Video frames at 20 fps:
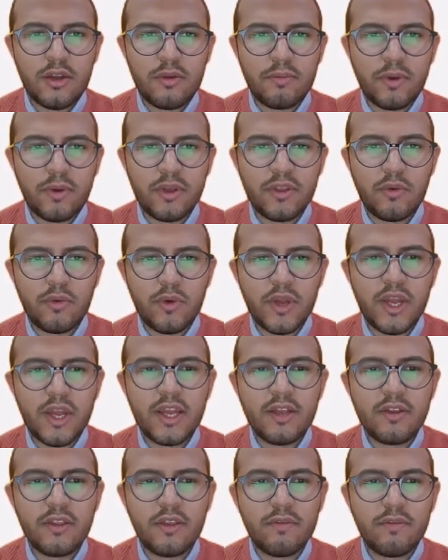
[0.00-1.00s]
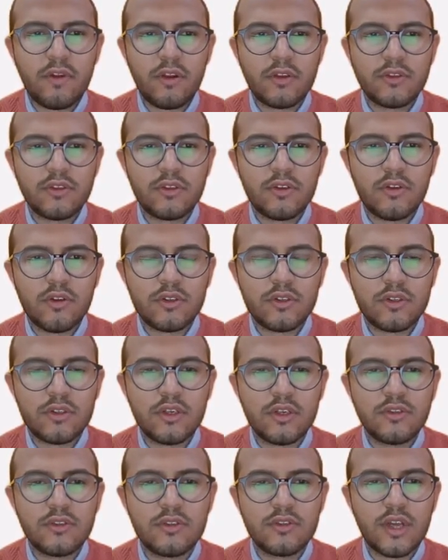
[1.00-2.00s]
By the way, the velocity
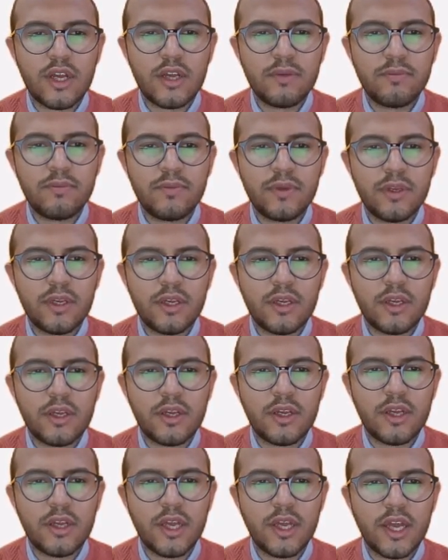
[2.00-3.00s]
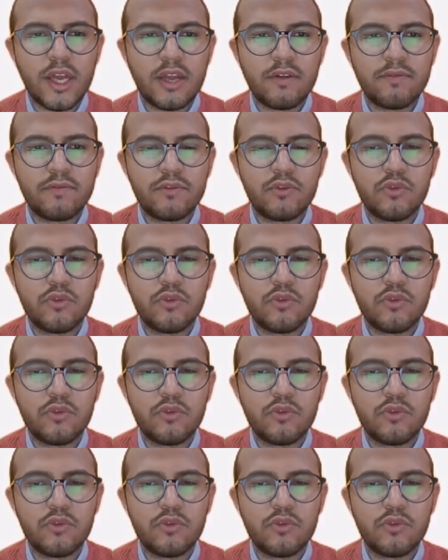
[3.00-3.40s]
constraints type have